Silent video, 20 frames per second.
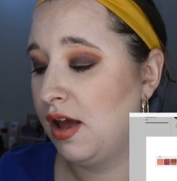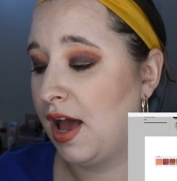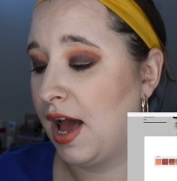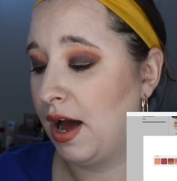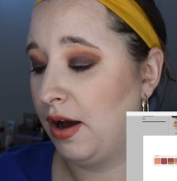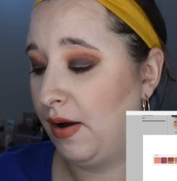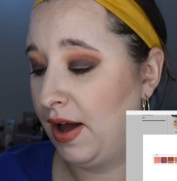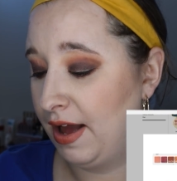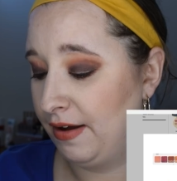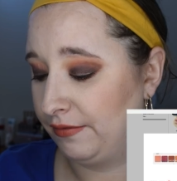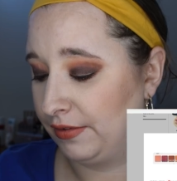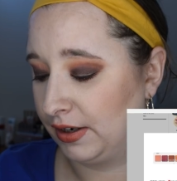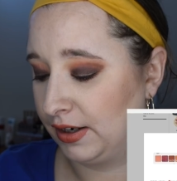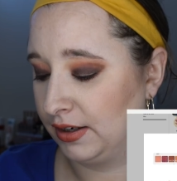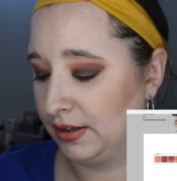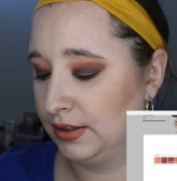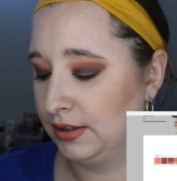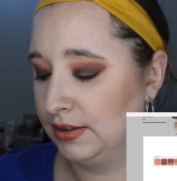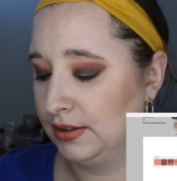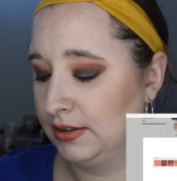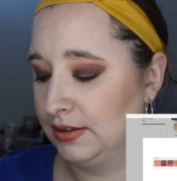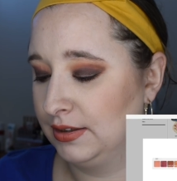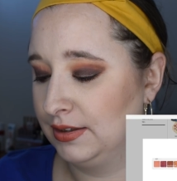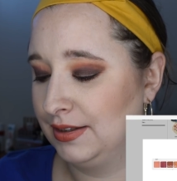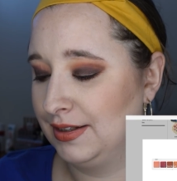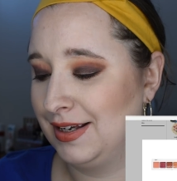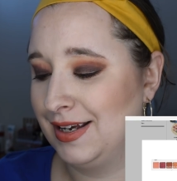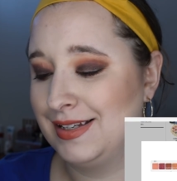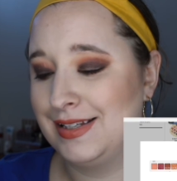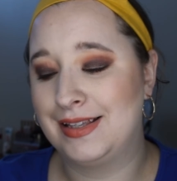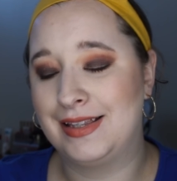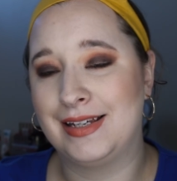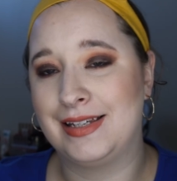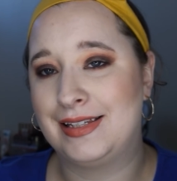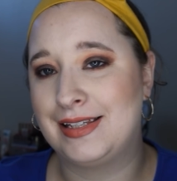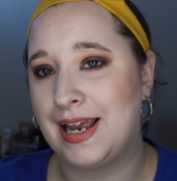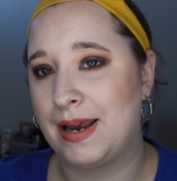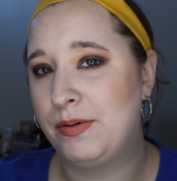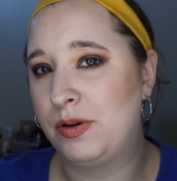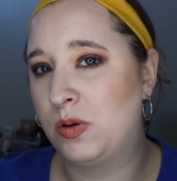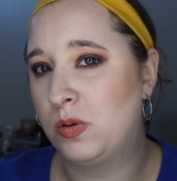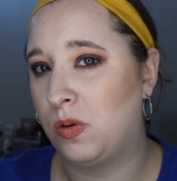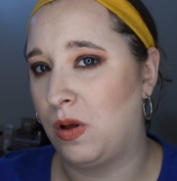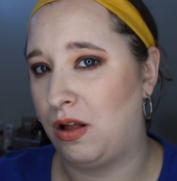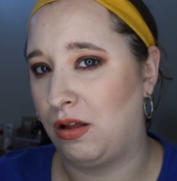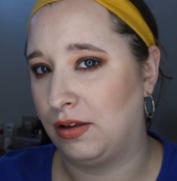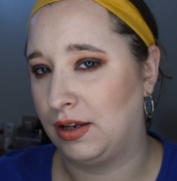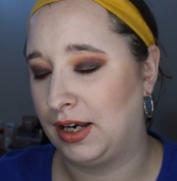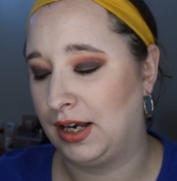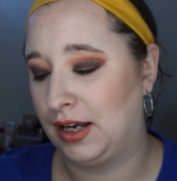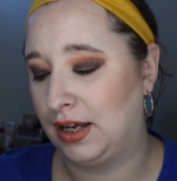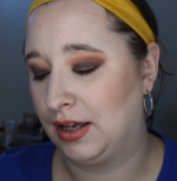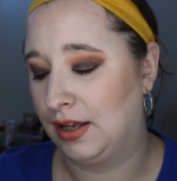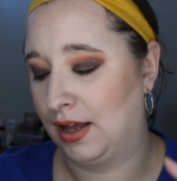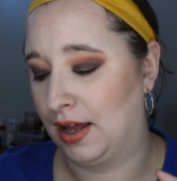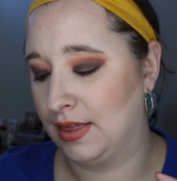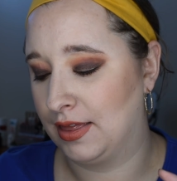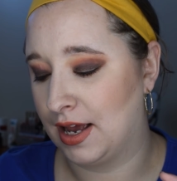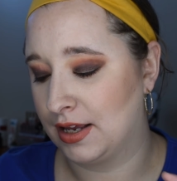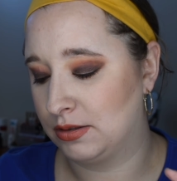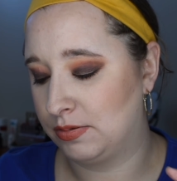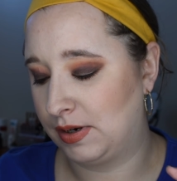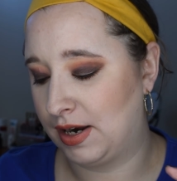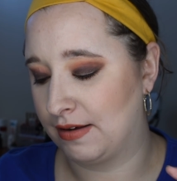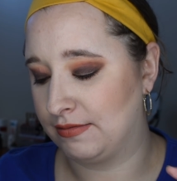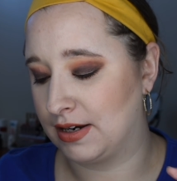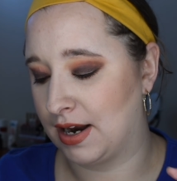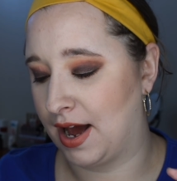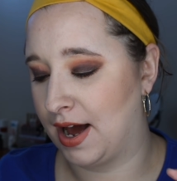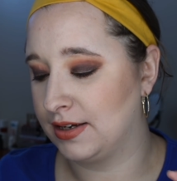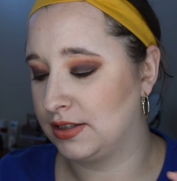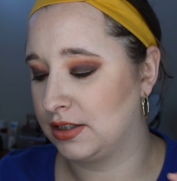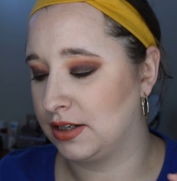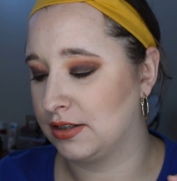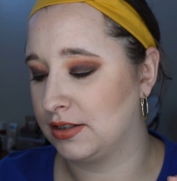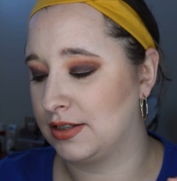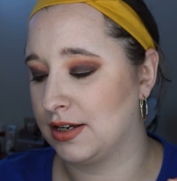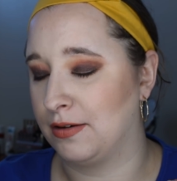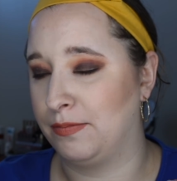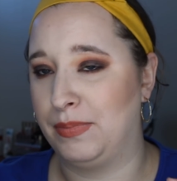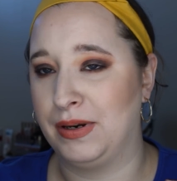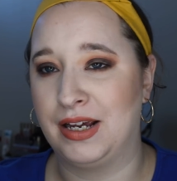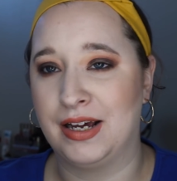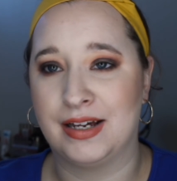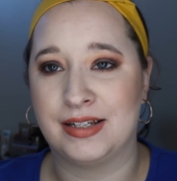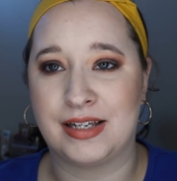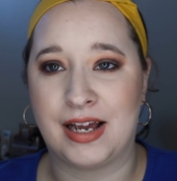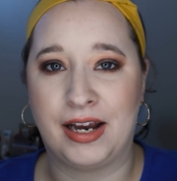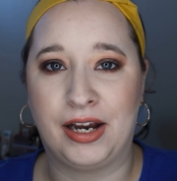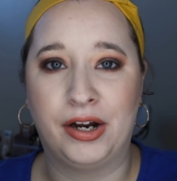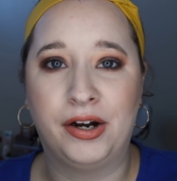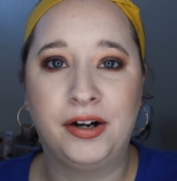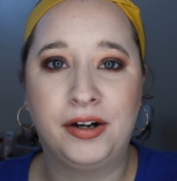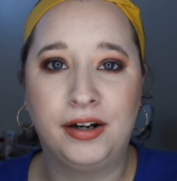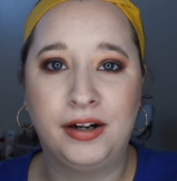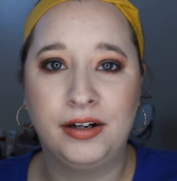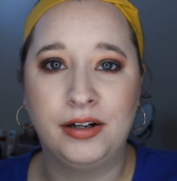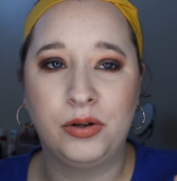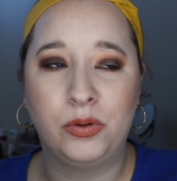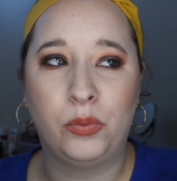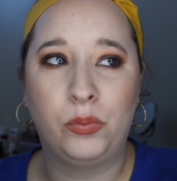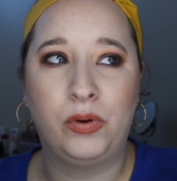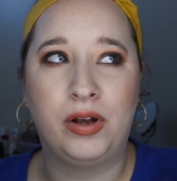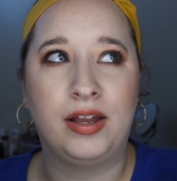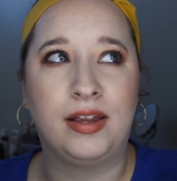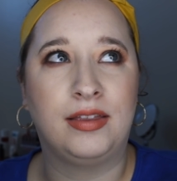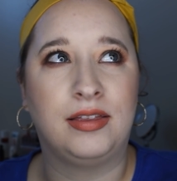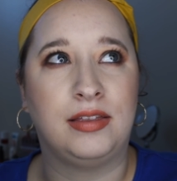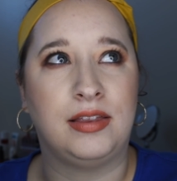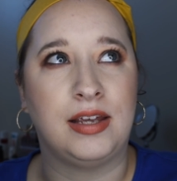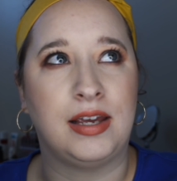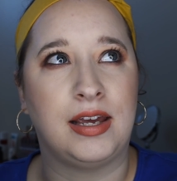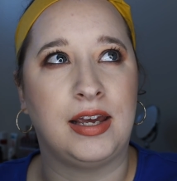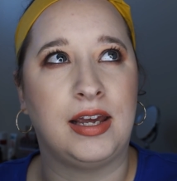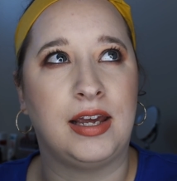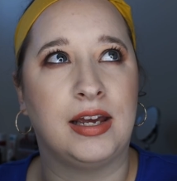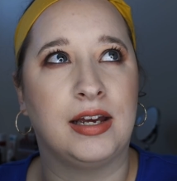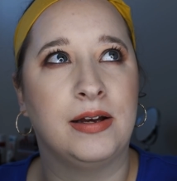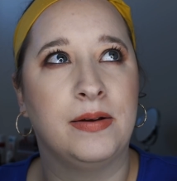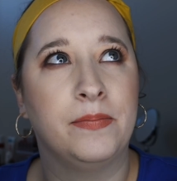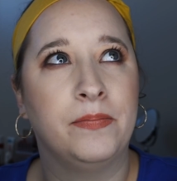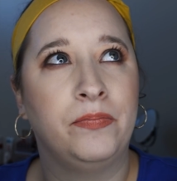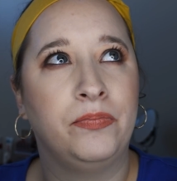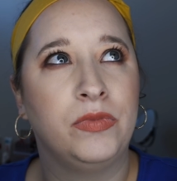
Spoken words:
However, is it the same quality? And that's what you have to ask yourself, because I heard with the